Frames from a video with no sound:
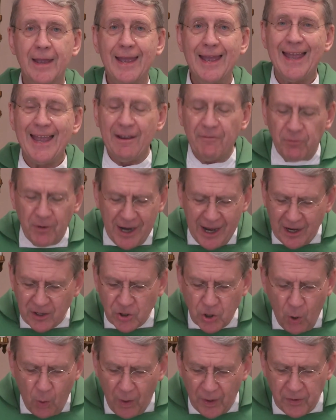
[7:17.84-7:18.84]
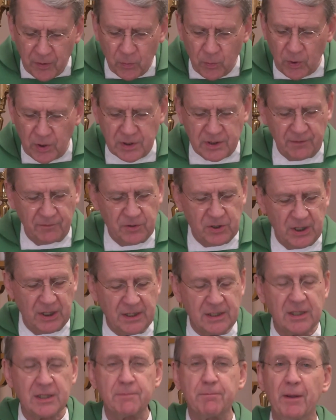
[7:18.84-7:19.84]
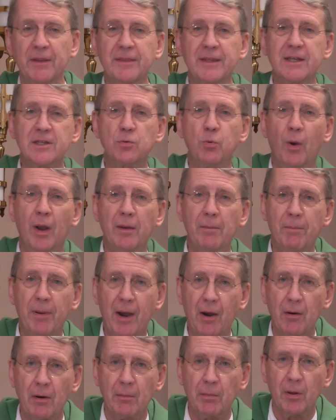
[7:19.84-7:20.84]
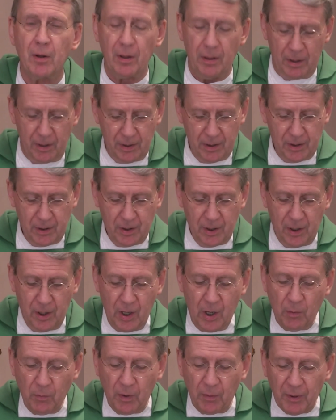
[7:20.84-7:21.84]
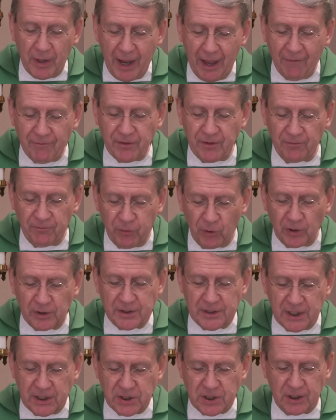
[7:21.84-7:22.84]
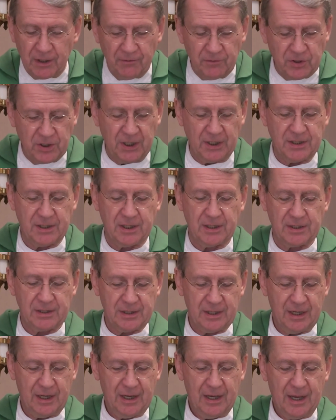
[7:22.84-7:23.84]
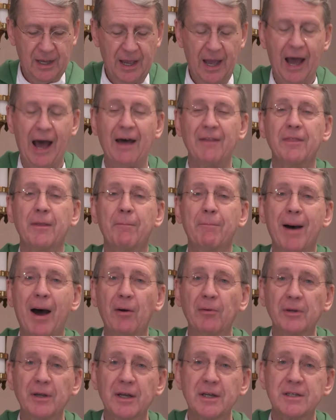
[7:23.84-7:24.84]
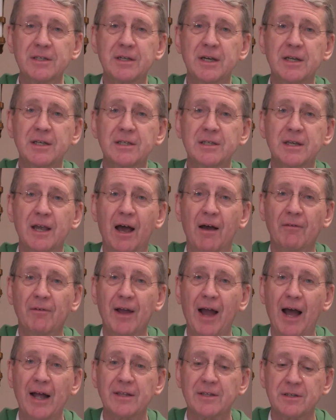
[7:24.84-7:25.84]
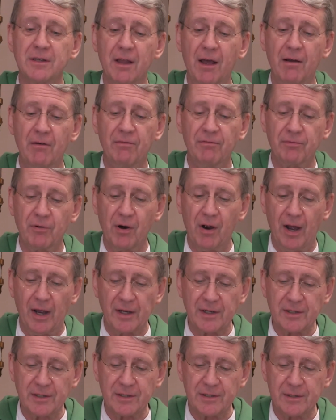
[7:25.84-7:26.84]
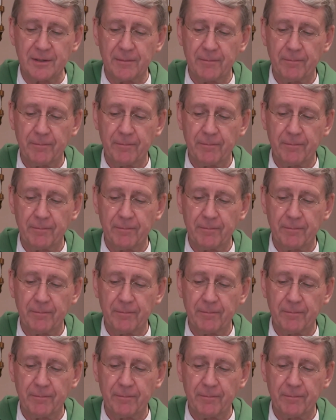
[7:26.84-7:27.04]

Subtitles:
If we had no other words of Jesus but this one parable, we would have the full teaching of Jesus on the boundlessness of God's love for us.